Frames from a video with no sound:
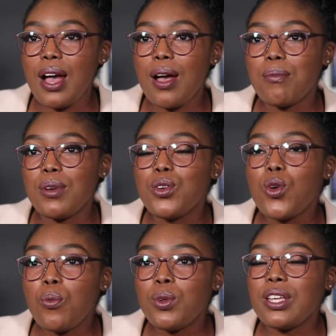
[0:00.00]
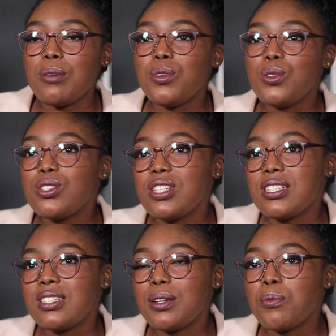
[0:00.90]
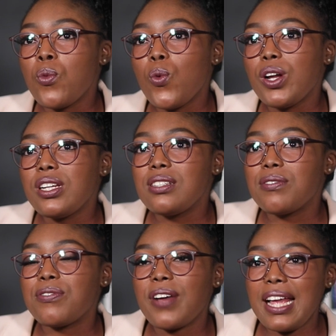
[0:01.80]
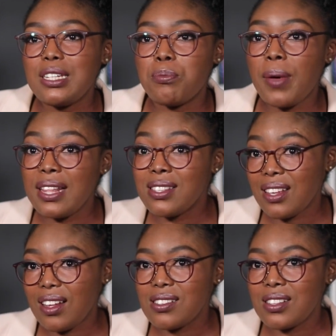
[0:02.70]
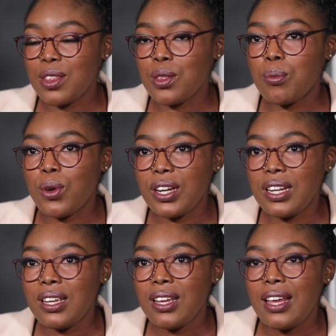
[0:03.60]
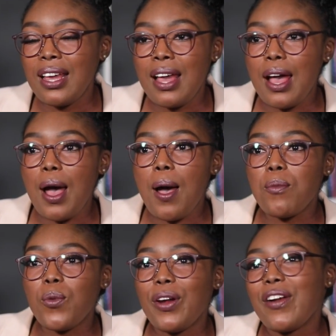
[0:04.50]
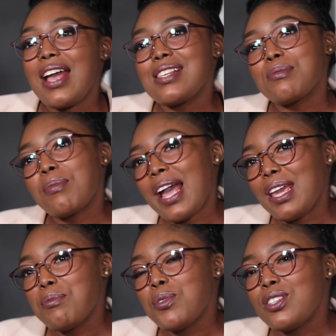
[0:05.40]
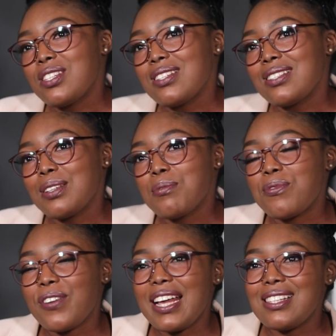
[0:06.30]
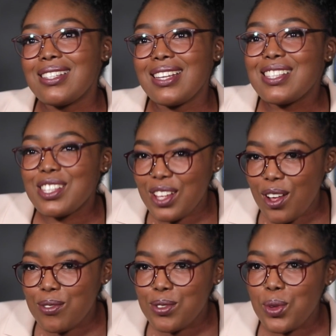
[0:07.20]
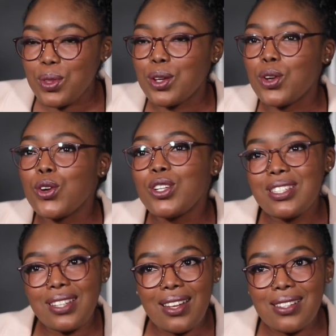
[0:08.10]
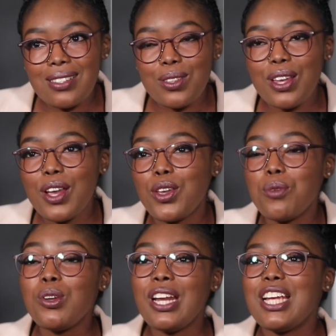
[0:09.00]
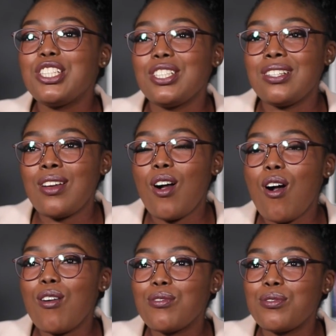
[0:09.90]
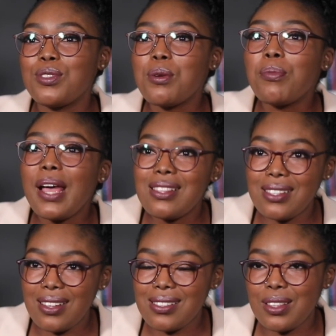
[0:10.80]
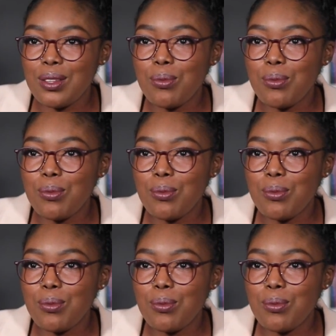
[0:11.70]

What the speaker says: A normal immune system would fight bad cells in the body, whereas my immune system fights itself, so the good cells. So the accumulation of the bad cells in